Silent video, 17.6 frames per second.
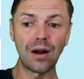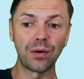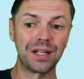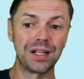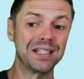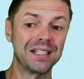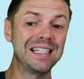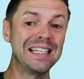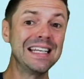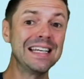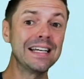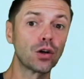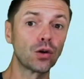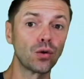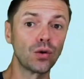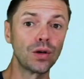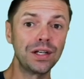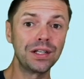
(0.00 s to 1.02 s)
It
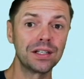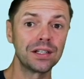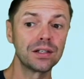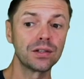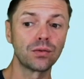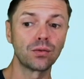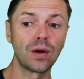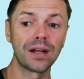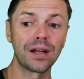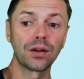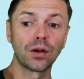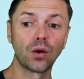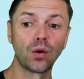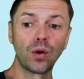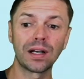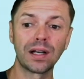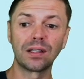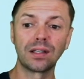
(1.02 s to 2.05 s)
decreases rather
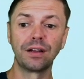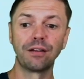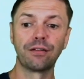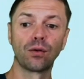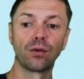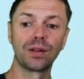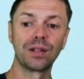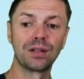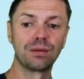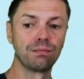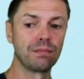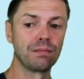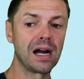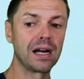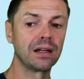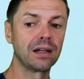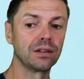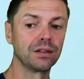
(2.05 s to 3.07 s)
quickly for these
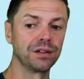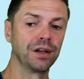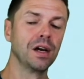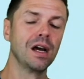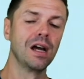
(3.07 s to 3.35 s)
mild,